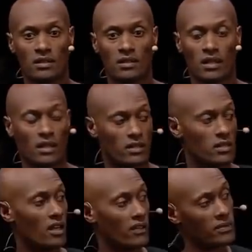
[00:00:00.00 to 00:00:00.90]
I got
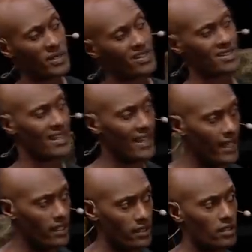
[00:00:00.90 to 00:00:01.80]
into coffee because I
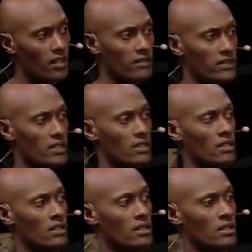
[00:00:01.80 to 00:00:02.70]
hated coffee.
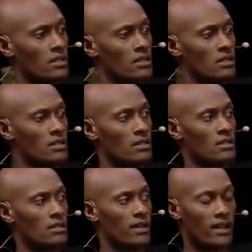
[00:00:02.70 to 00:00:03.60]

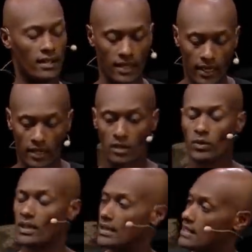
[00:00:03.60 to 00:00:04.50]
I hated
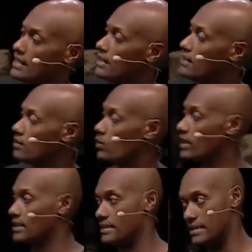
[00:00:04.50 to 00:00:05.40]
what it did and
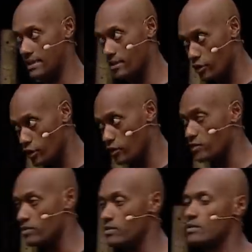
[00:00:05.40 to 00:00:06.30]
what it didn't do.
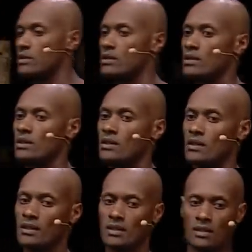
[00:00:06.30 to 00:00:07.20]

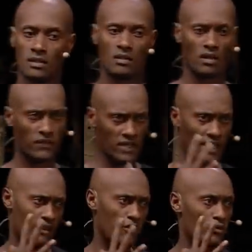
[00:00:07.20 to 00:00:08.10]
Coffee
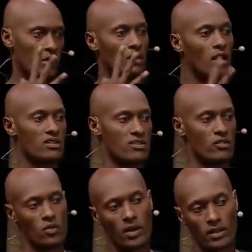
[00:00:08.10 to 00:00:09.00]
had three laws in
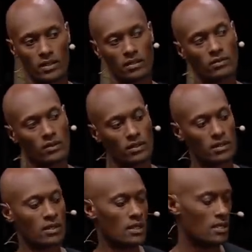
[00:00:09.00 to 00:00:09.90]
Rwanda
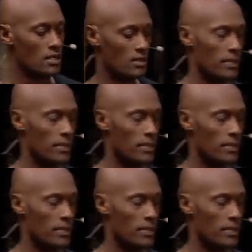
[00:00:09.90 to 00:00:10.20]
when the